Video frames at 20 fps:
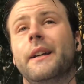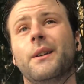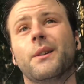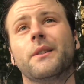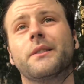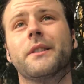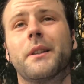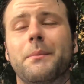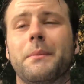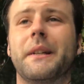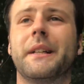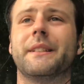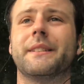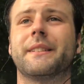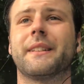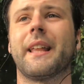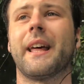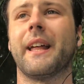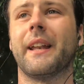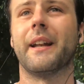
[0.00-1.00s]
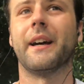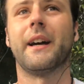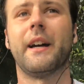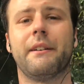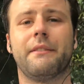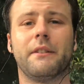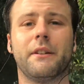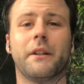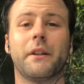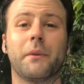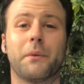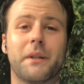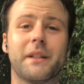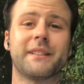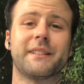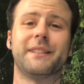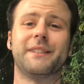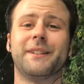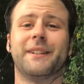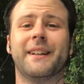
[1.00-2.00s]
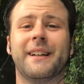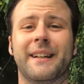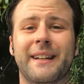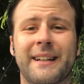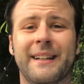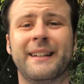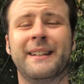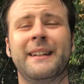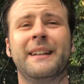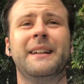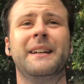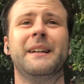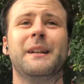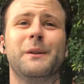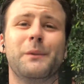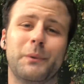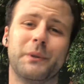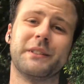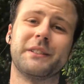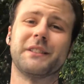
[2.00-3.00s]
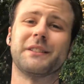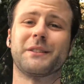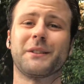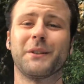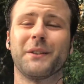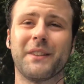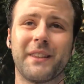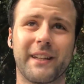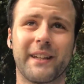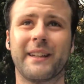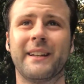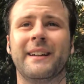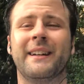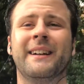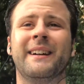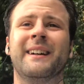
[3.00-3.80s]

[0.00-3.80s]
it also means that I have a lot of work to do, which is a good thing.